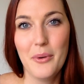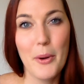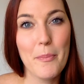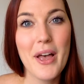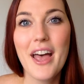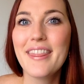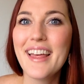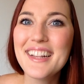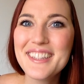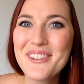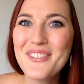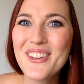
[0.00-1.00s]
Well,
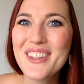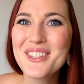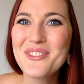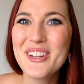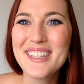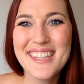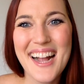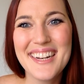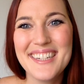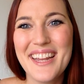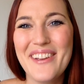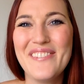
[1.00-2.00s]
that's it for this week's
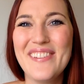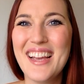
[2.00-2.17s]
90 Day